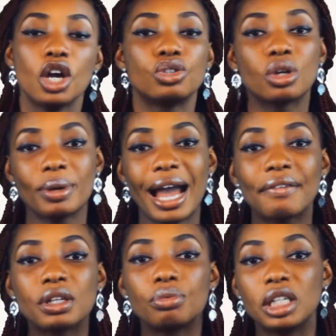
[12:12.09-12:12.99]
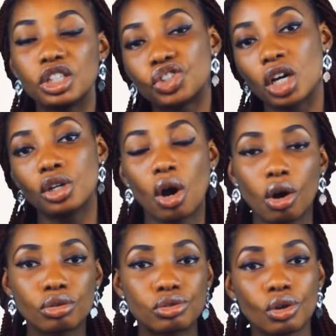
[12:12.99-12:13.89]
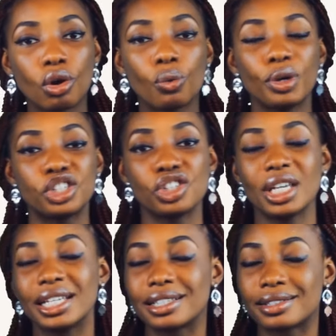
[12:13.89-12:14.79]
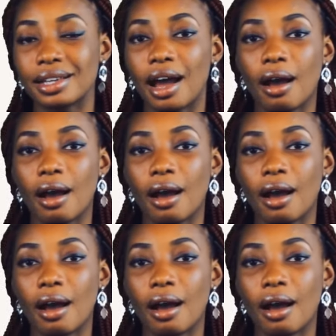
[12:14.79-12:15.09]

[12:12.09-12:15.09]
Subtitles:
So we have the religion also, which is